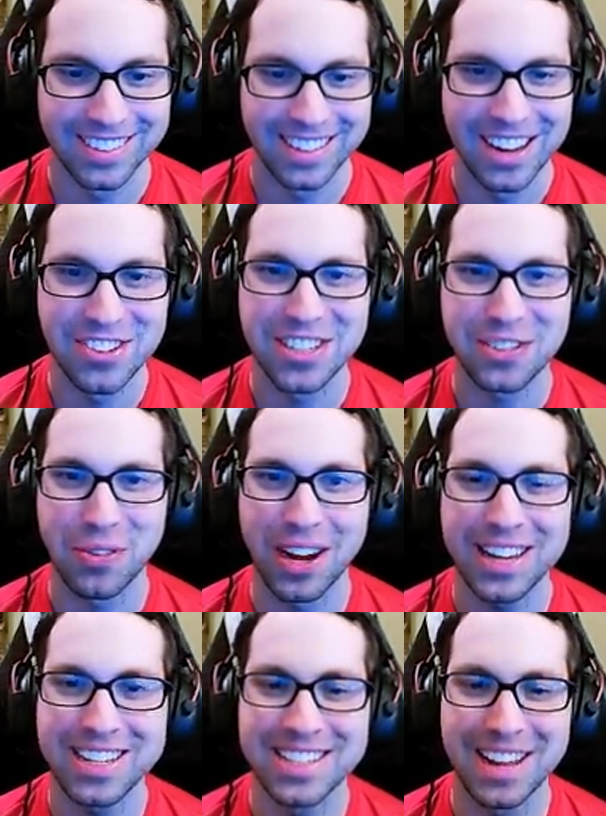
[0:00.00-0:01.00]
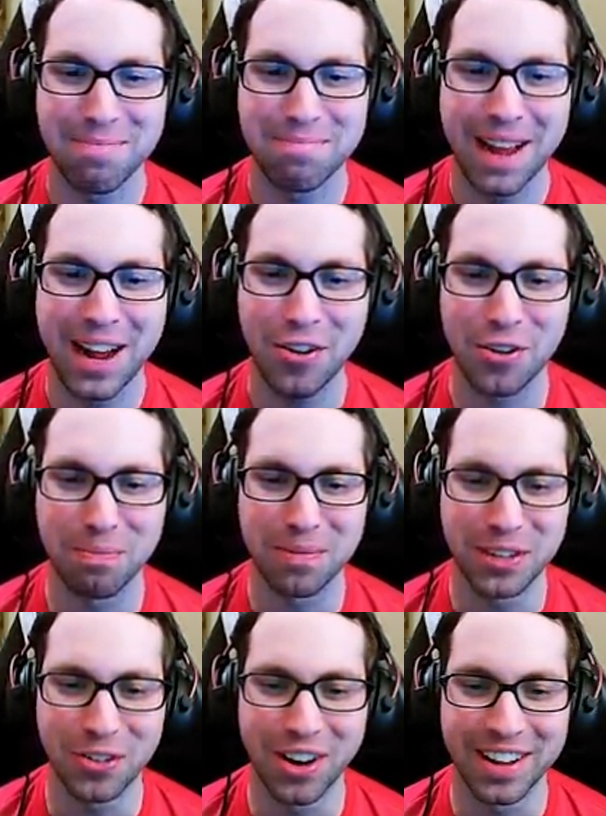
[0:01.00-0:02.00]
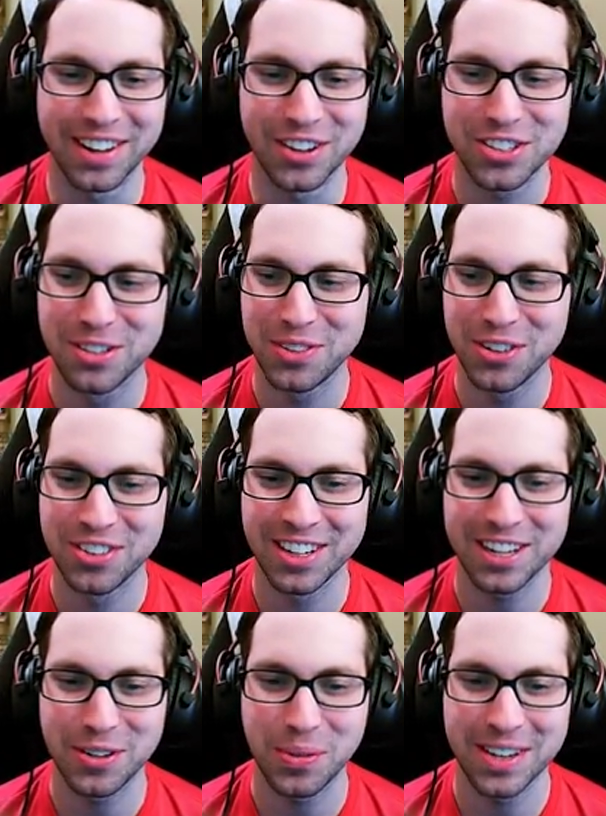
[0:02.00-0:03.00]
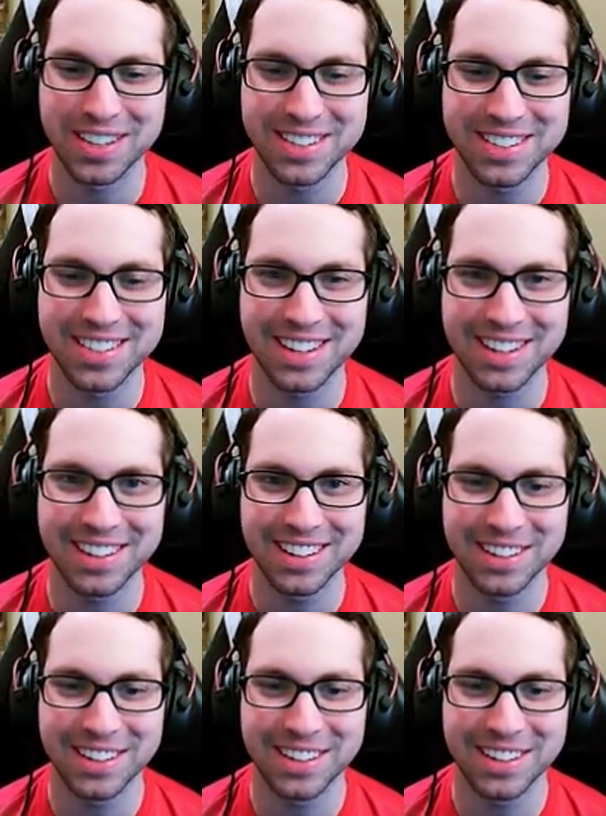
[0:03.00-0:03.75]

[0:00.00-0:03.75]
I was like, why is that power meter on there? Some of you were like, wait a second.